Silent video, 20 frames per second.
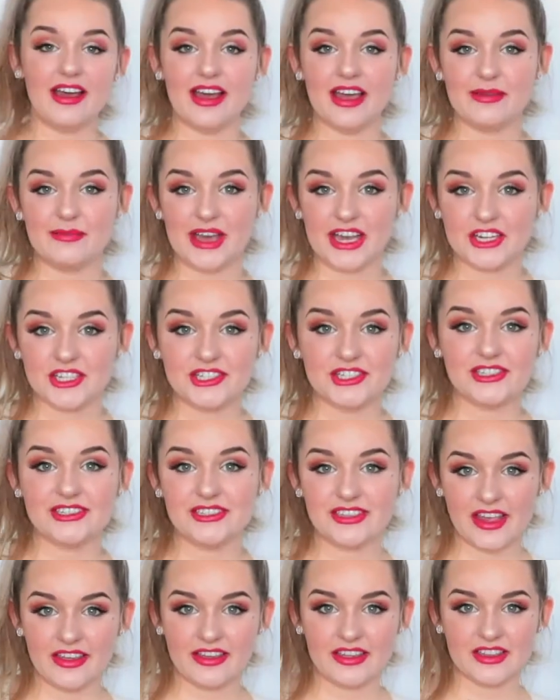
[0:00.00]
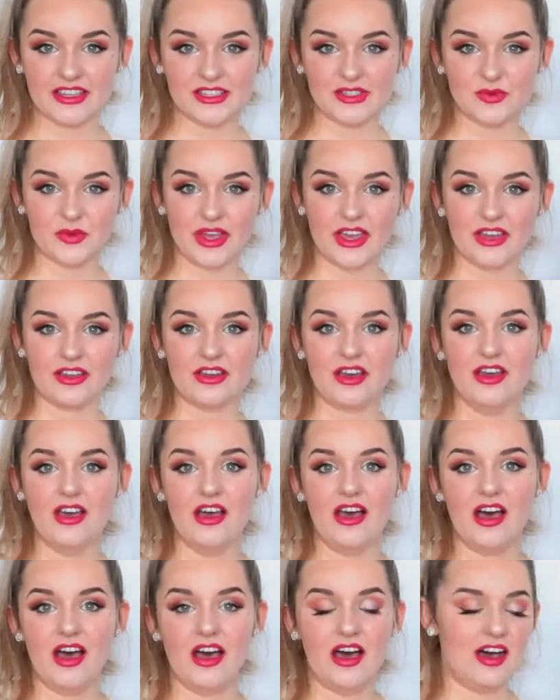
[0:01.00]
I'm actually selling this wig
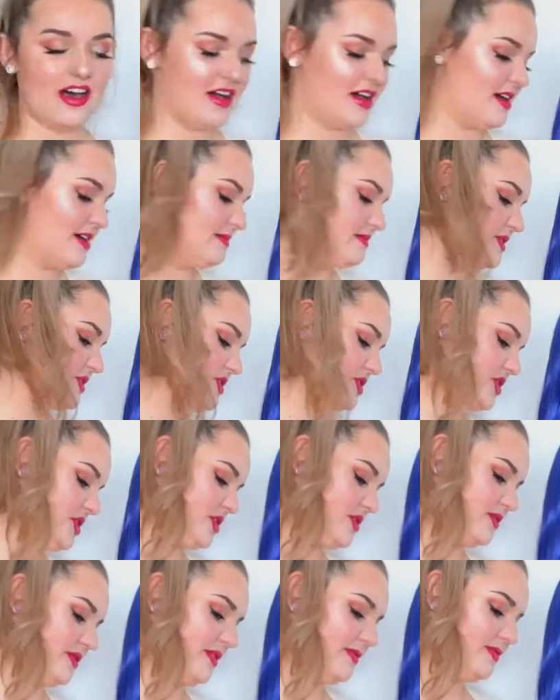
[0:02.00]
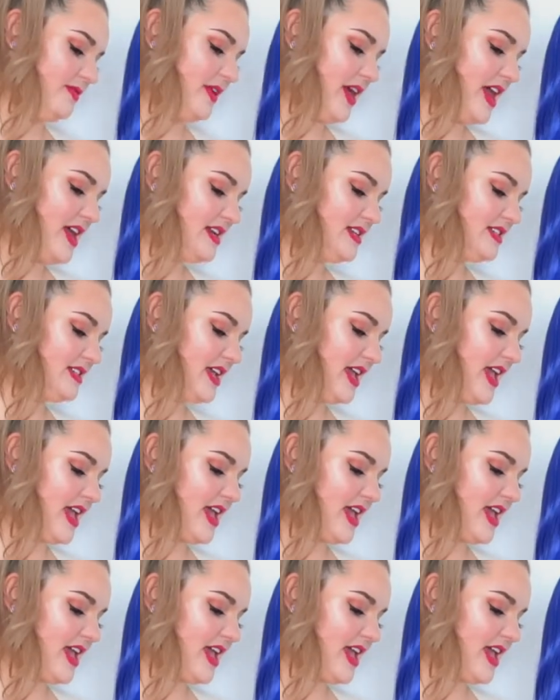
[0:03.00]
to a friend,